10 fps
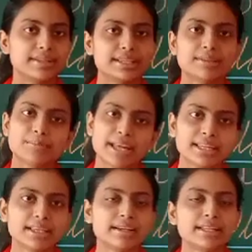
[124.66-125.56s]
in
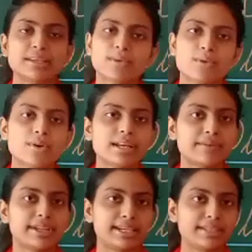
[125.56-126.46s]
all
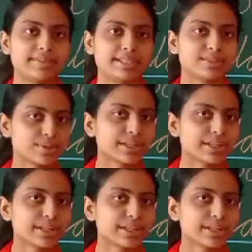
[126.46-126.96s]
our activities.